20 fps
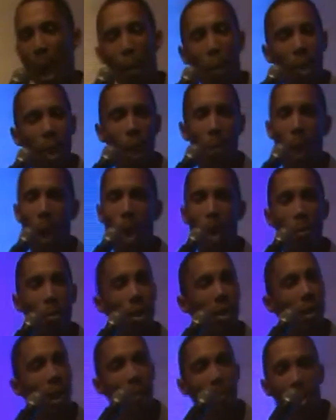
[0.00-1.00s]
Papa, come home,
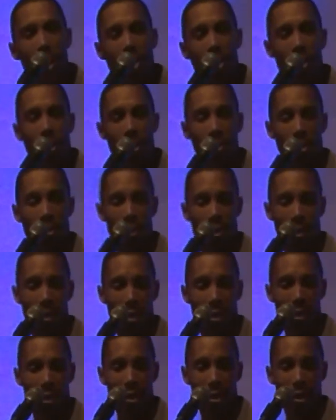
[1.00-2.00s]
because I miss you.
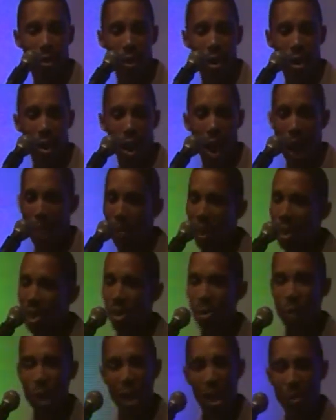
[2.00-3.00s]
I
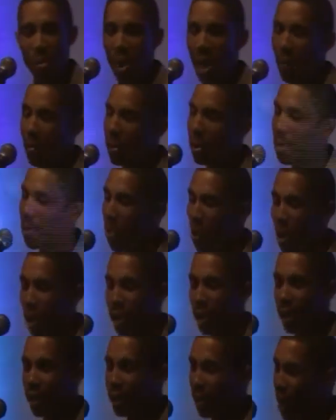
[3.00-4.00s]
miss you waking me up in the
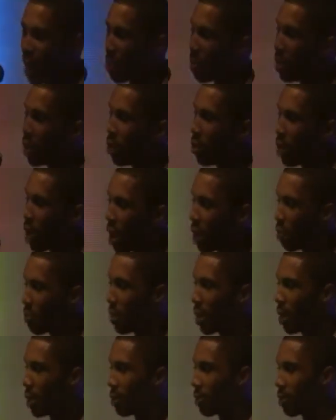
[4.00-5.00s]
morning and telling me you
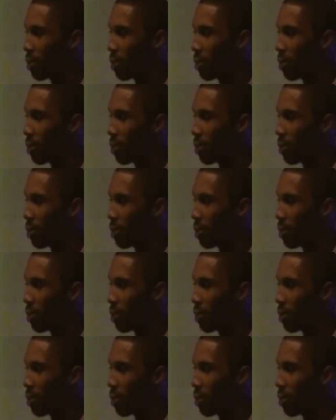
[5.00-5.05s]
love me.